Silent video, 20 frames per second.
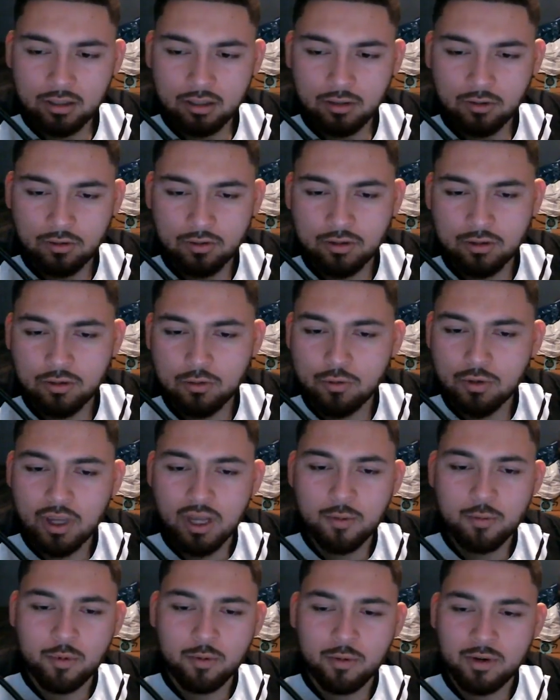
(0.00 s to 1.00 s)
or the new
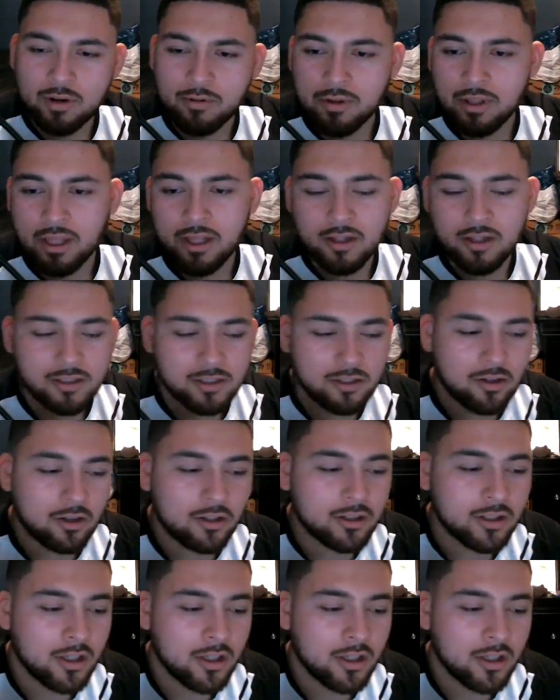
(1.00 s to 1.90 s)
camp or whatever the hell it's called,